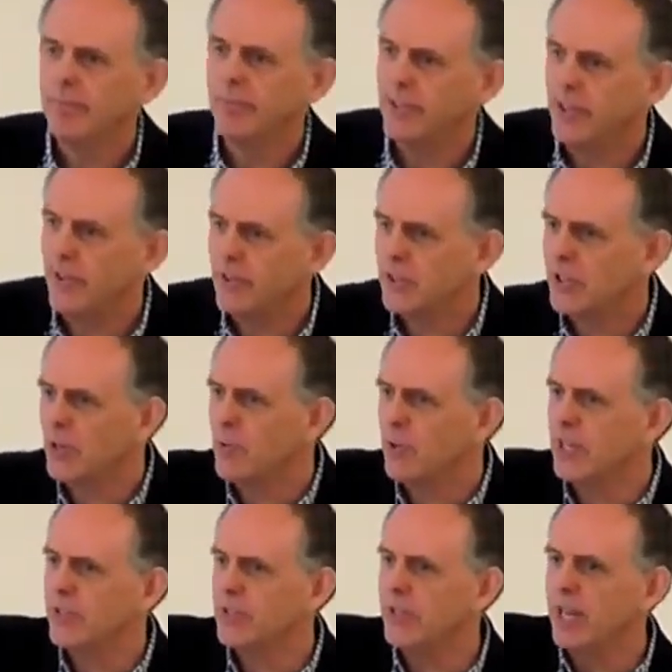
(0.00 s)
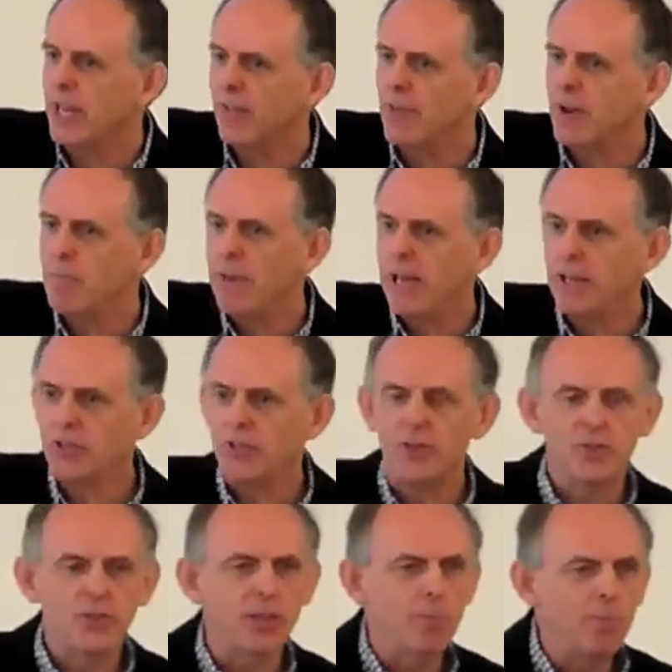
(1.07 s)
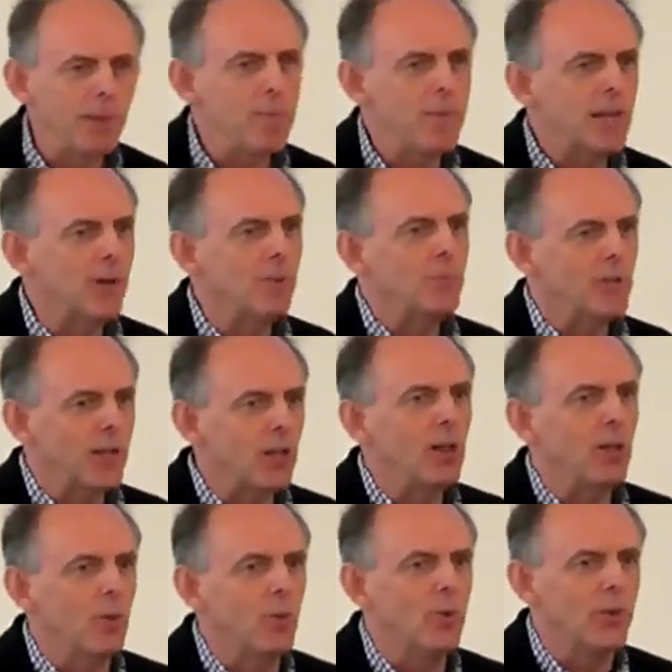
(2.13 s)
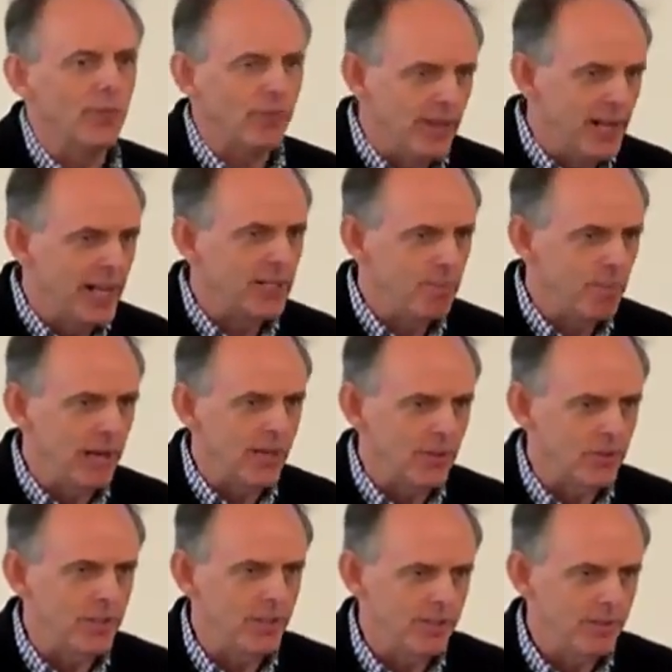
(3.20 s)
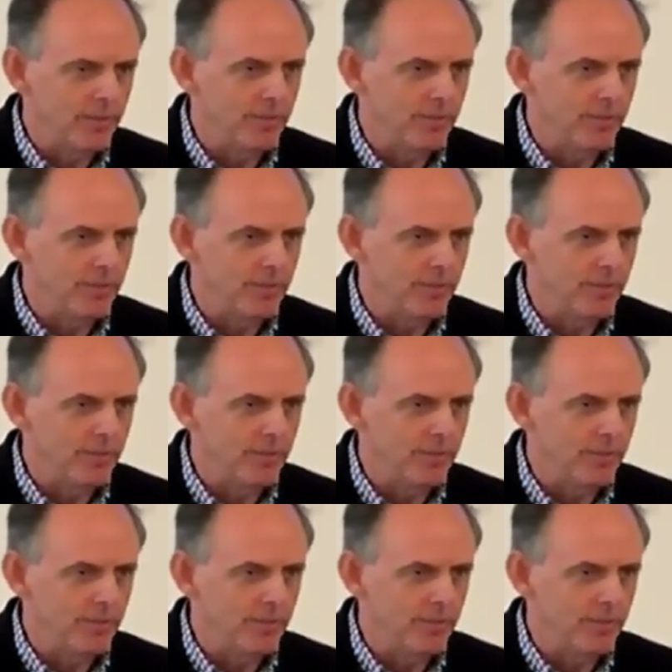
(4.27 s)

And the result is that every person simply becomes a clone of the next person.